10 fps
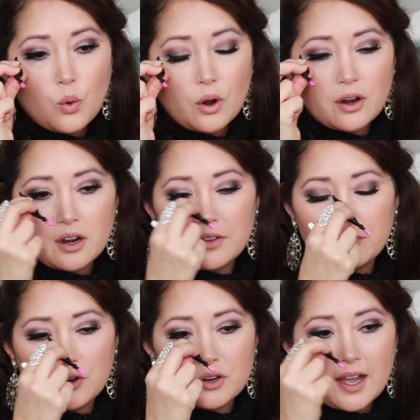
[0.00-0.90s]
or
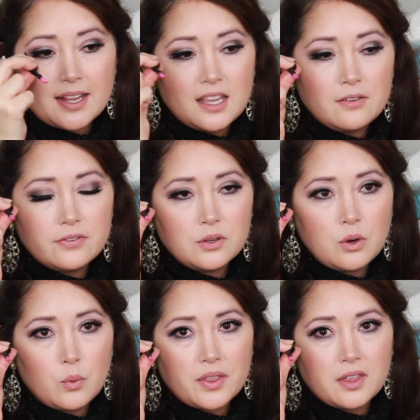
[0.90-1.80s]
if you're not
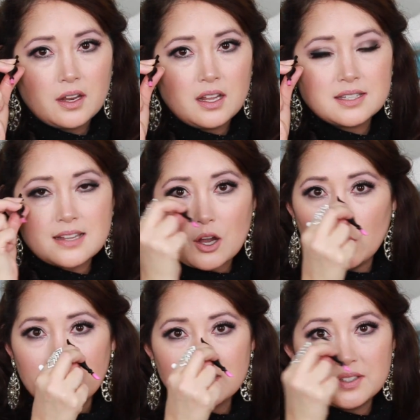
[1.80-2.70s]
even with it, it's not
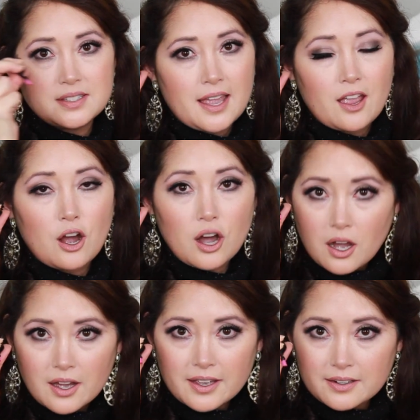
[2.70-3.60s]
going to stay
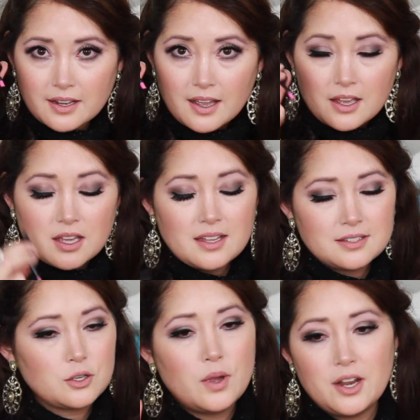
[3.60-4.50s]
on.
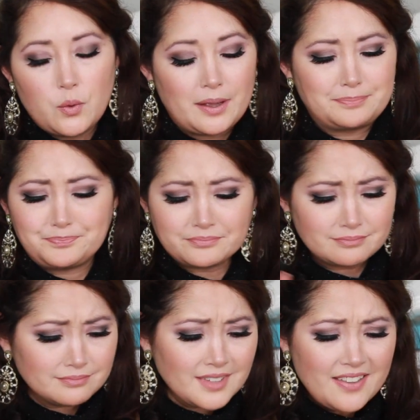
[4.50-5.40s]
And so anyway,
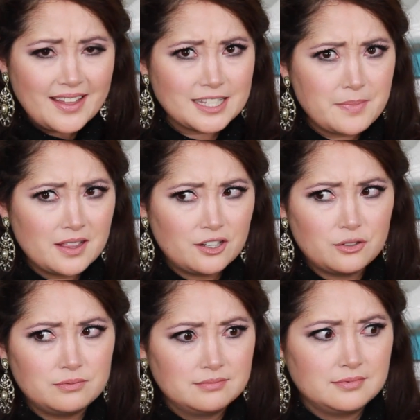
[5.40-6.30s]
that's my
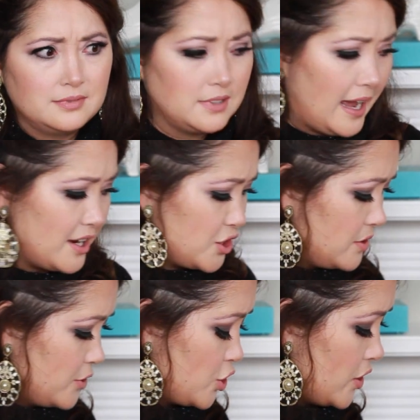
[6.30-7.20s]
little
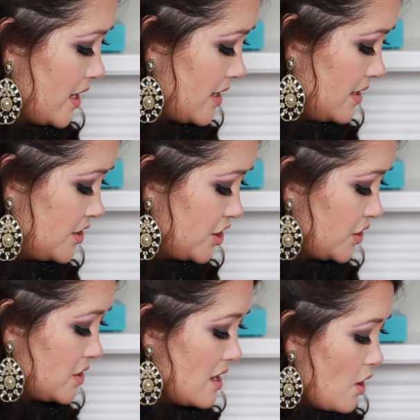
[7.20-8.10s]
lash trick, is
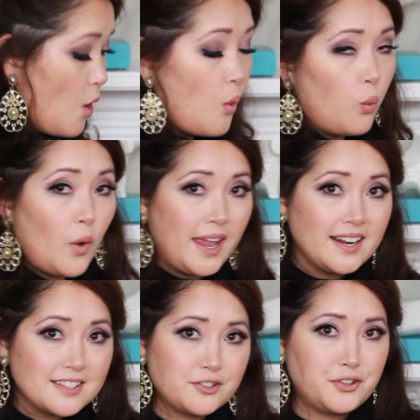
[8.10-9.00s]
just
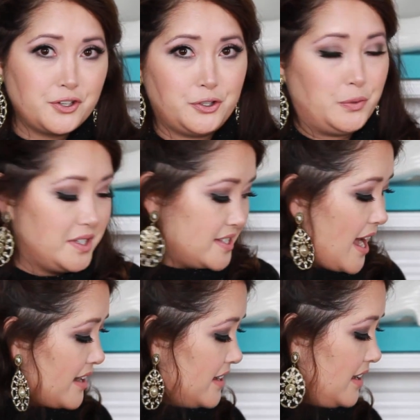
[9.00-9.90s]
wait until the glue is
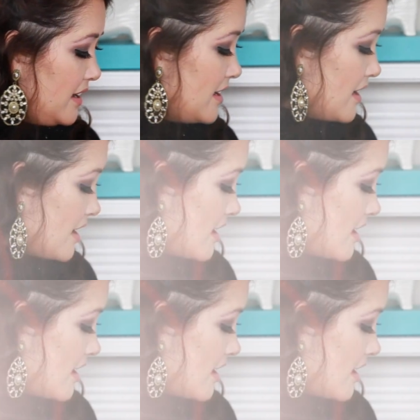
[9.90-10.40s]
tacky.